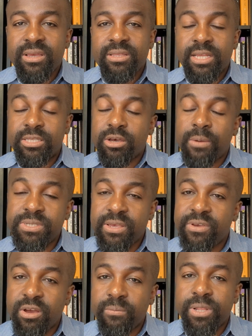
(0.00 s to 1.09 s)
the top 7
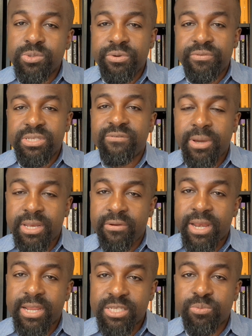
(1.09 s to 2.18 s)
complaints we received about
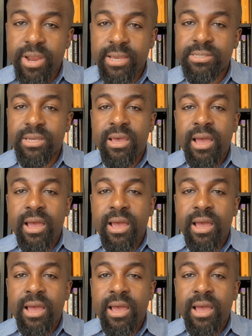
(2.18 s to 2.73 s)
Direct Express.